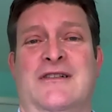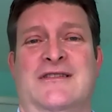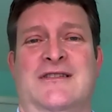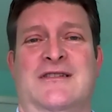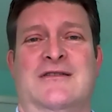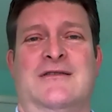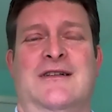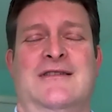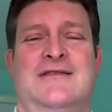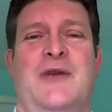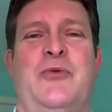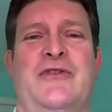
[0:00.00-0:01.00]
So
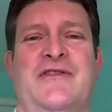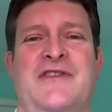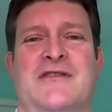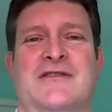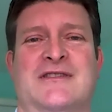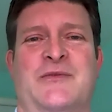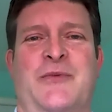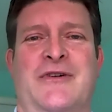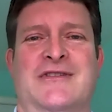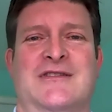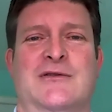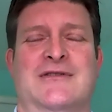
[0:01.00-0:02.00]
a couple of years
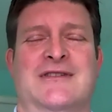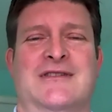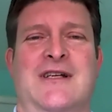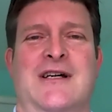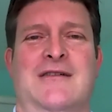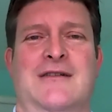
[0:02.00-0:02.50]
experience doing this now.